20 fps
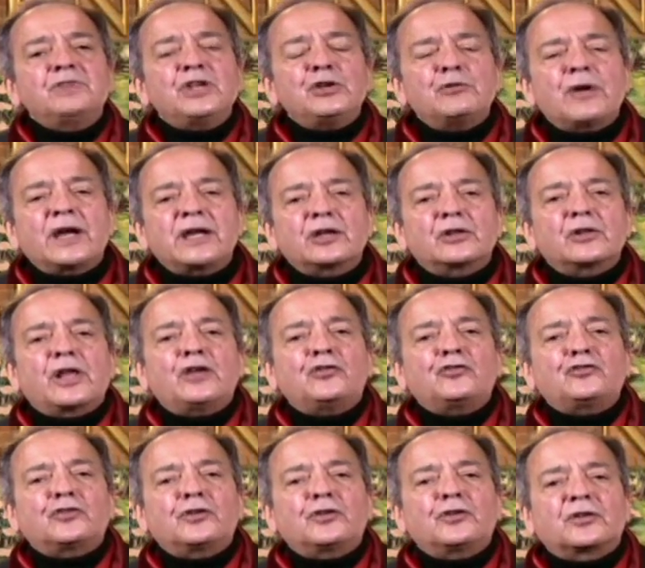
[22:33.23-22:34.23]

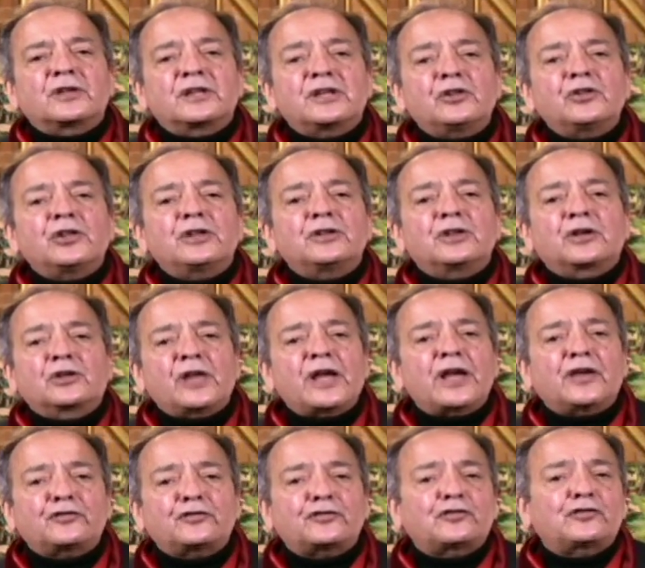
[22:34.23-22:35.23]
deregulation of the killing the
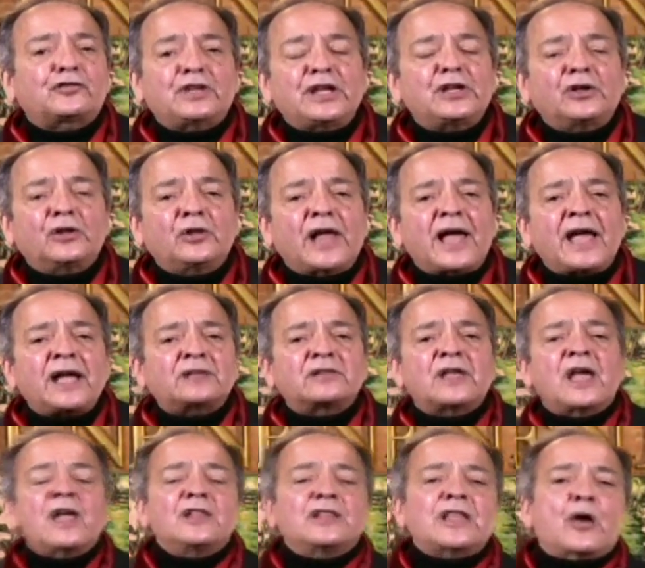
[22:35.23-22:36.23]
Glass-Steagall
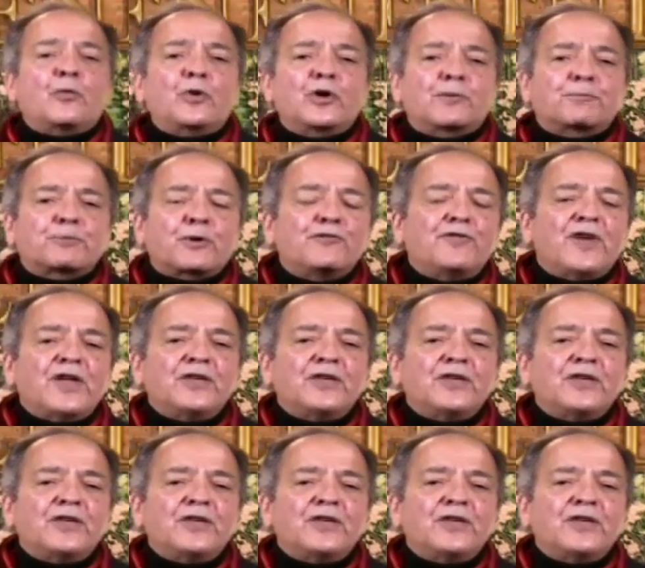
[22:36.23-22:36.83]
Act that would have